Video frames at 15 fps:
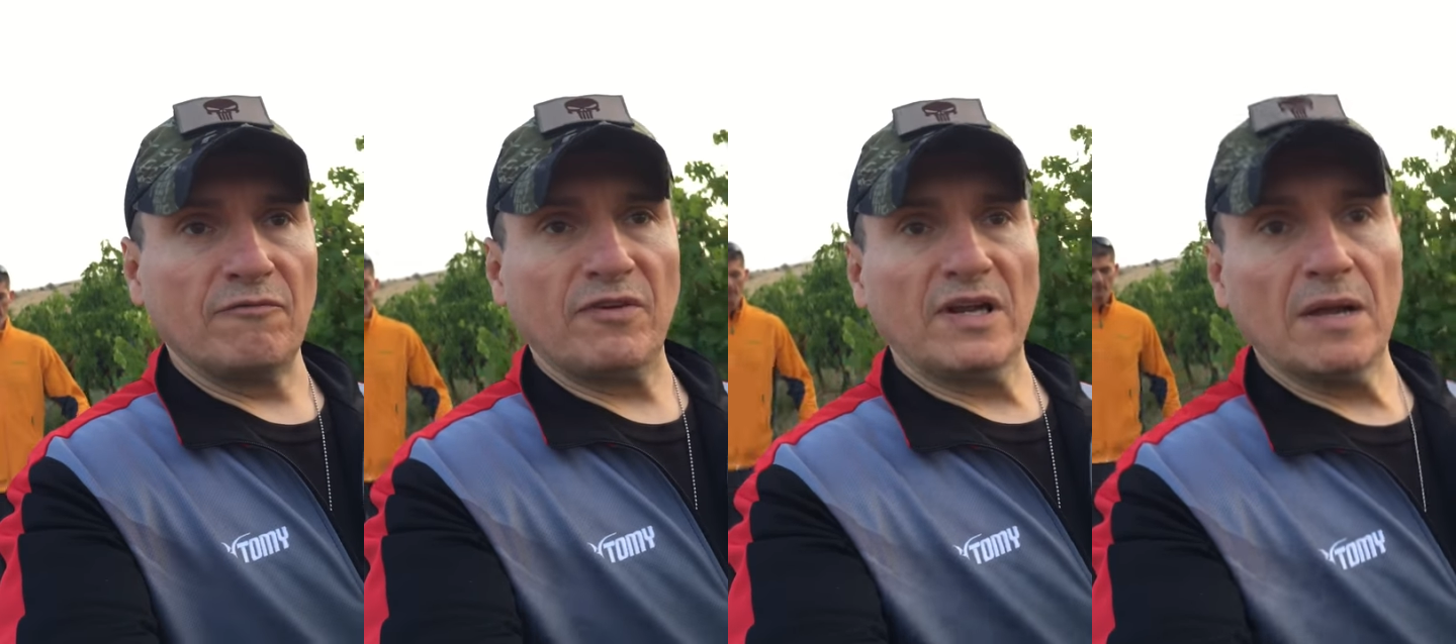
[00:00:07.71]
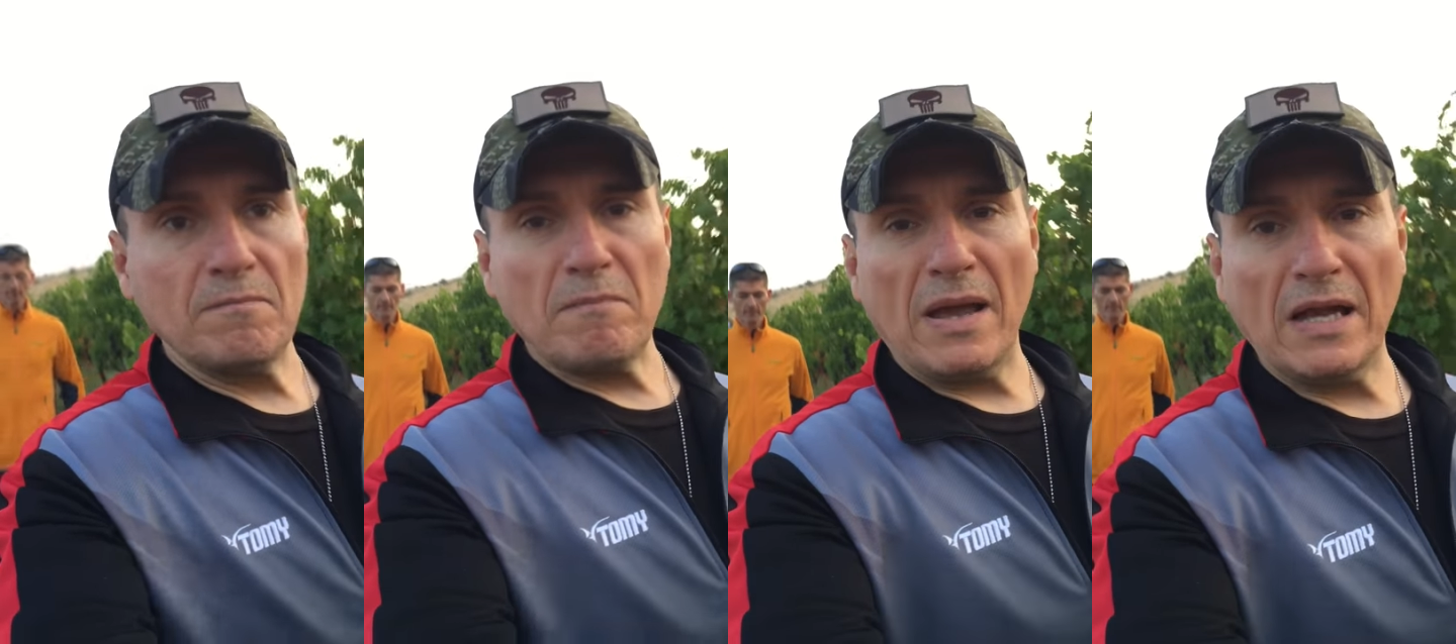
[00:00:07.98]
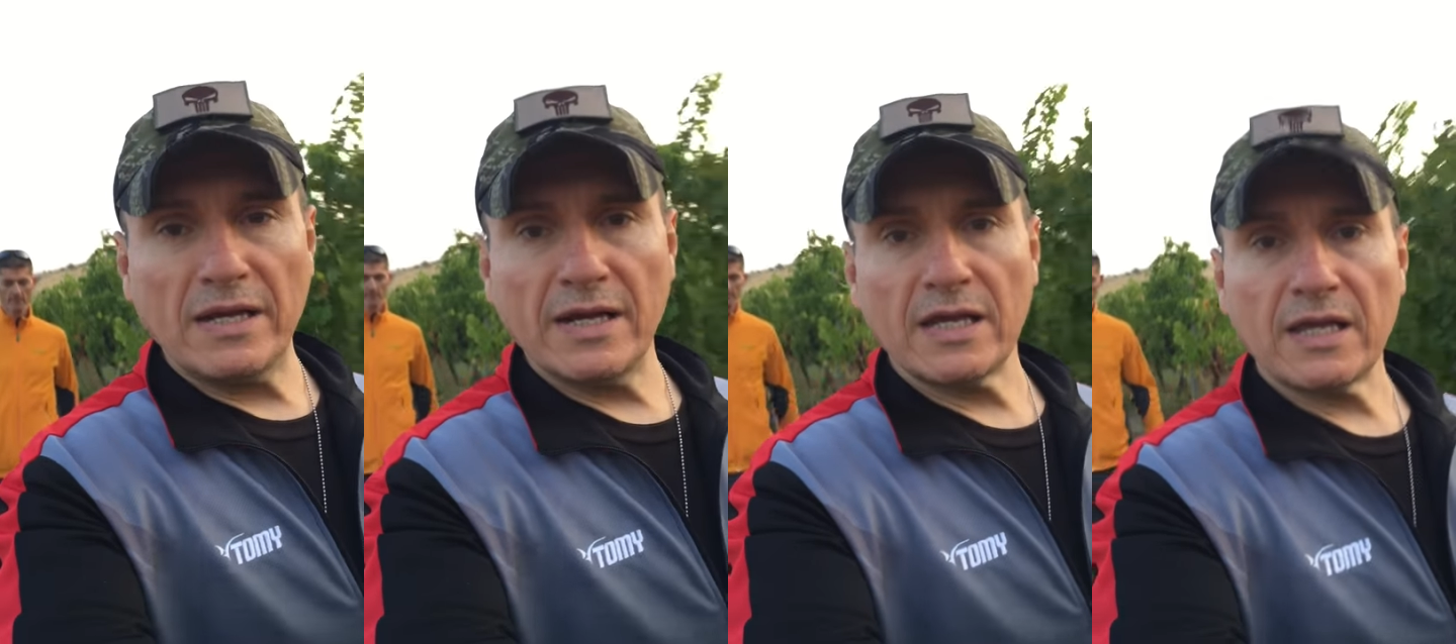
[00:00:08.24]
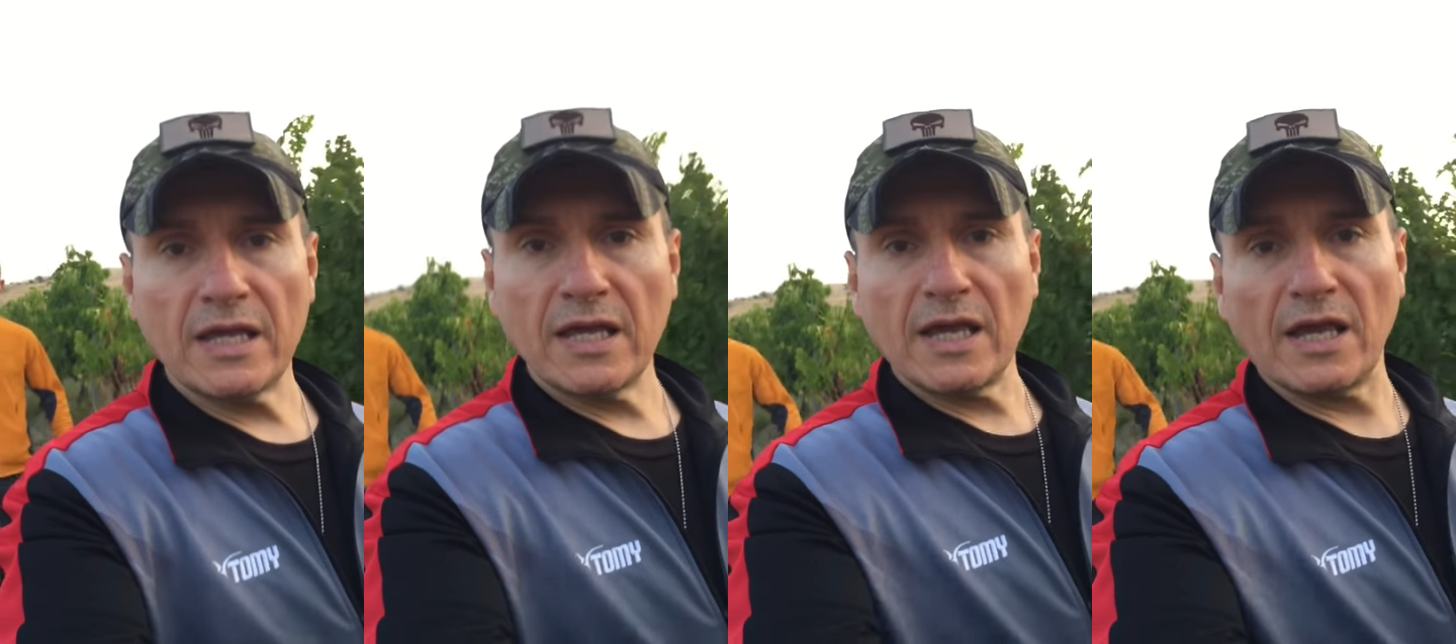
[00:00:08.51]
Villa
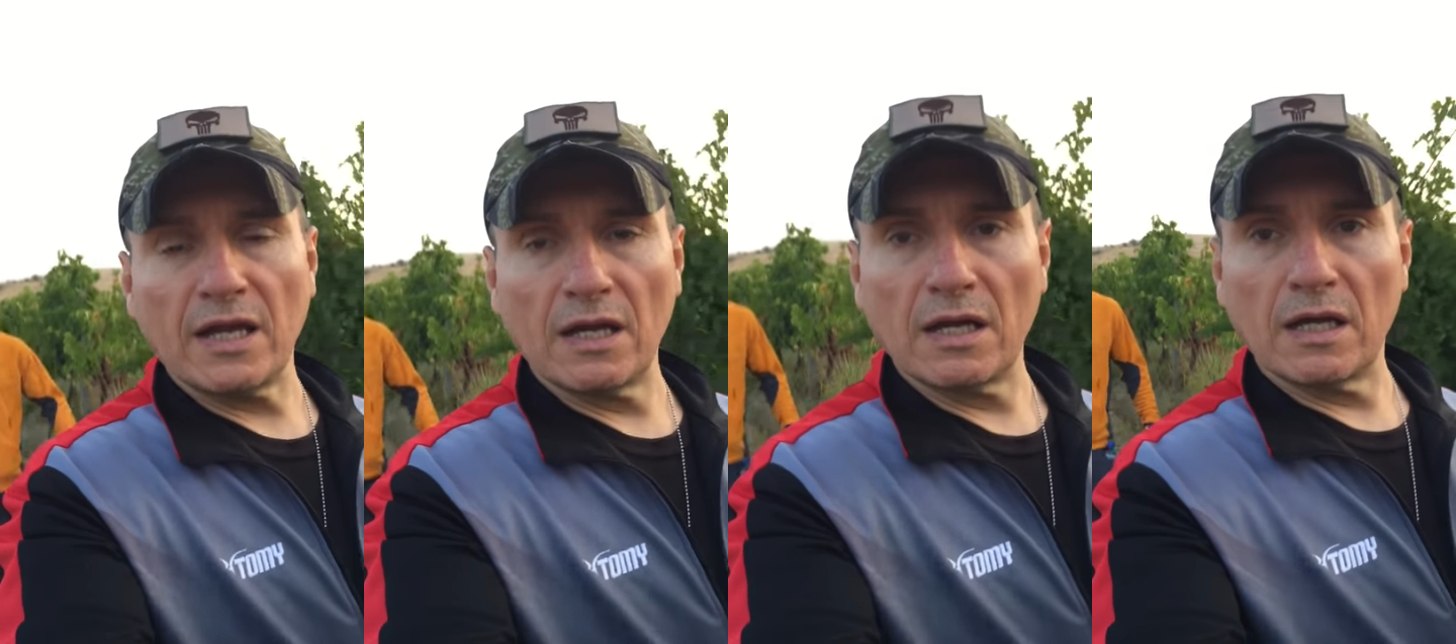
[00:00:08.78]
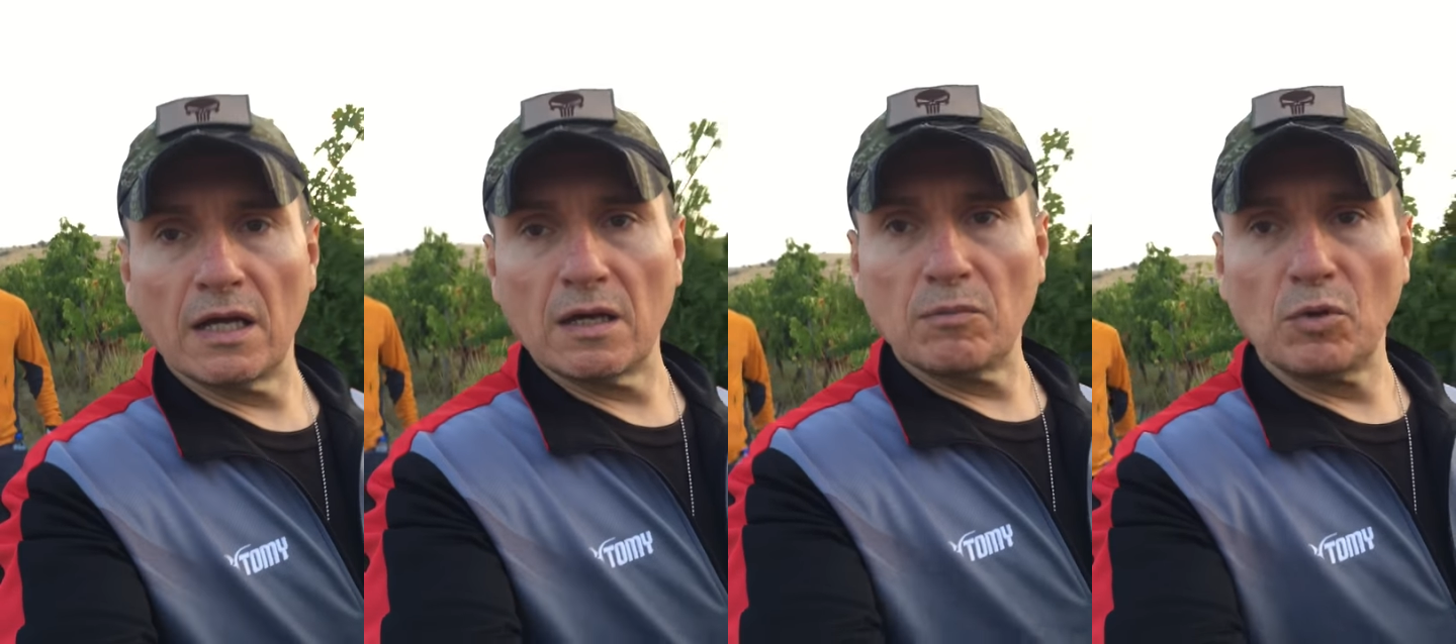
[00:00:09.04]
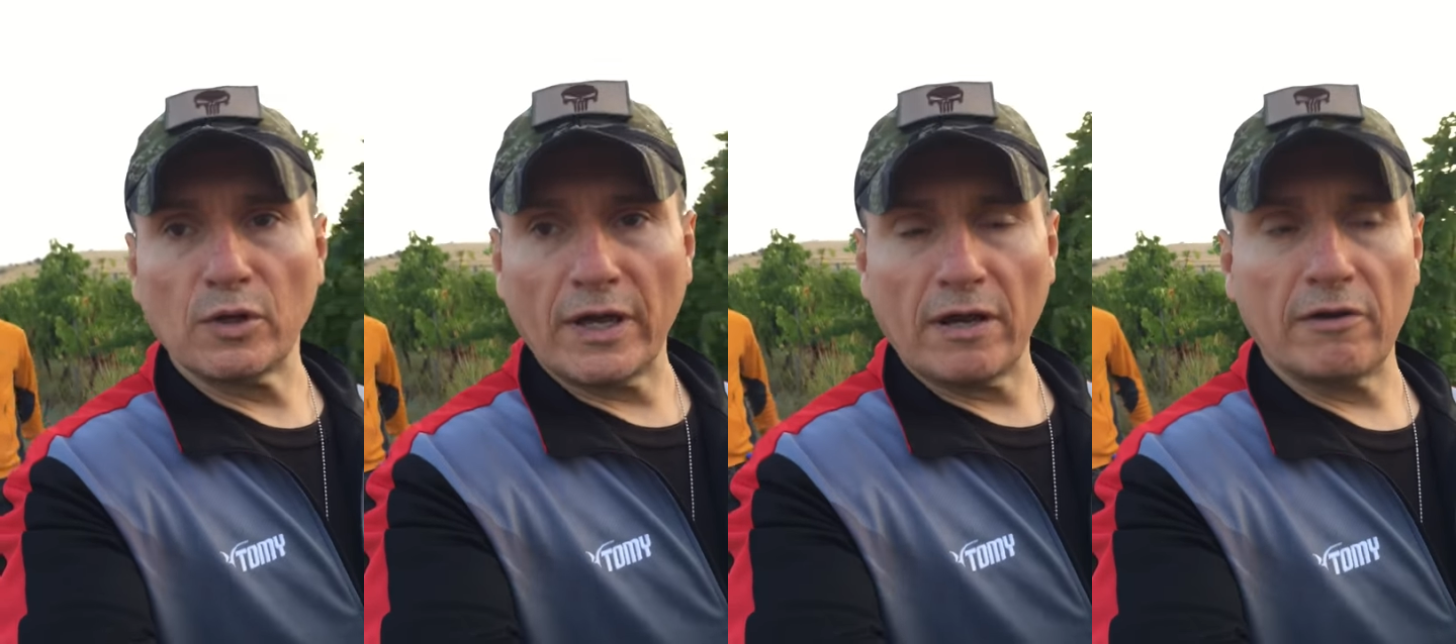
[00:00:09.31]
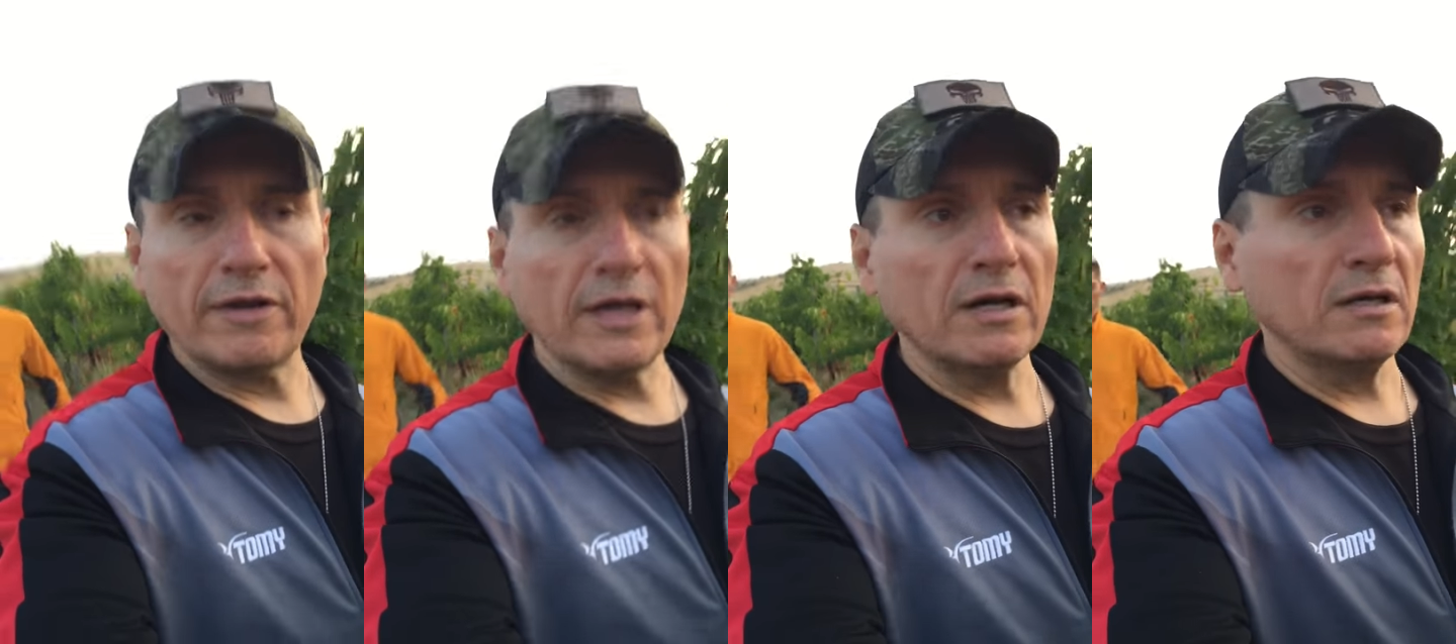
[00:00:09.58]
Melnik in uh,
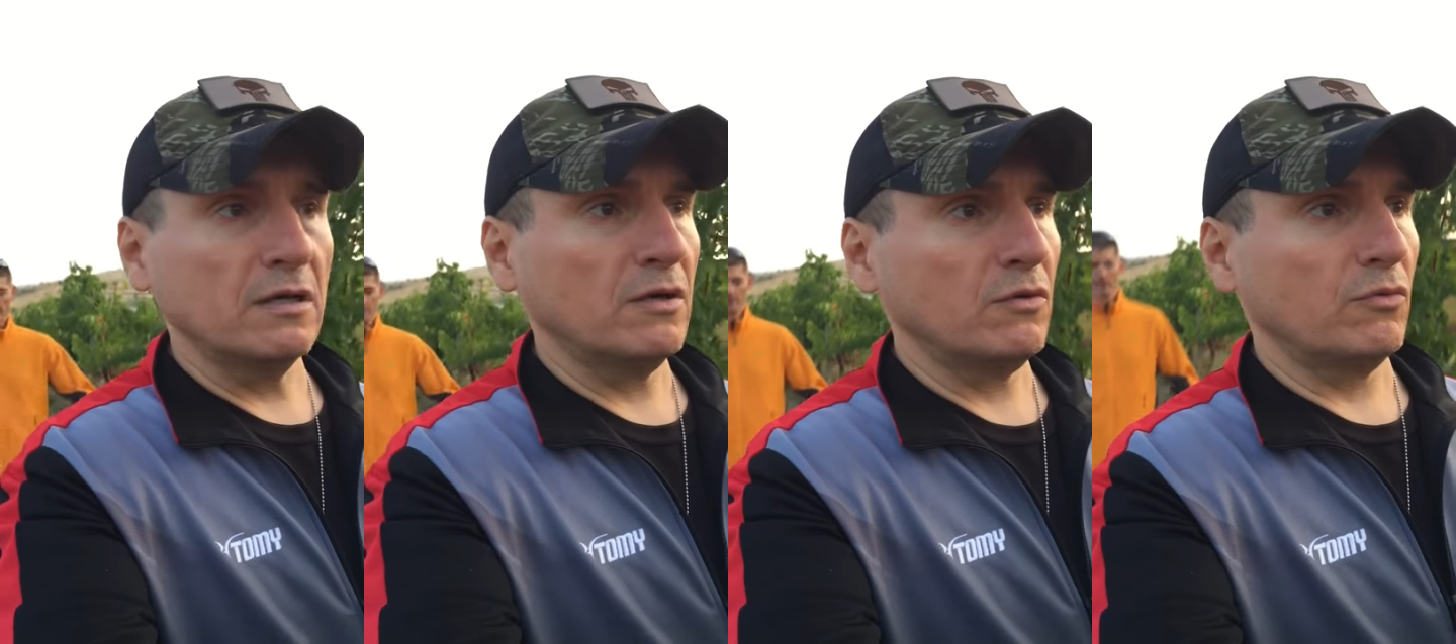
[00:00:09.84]
Bulgaria.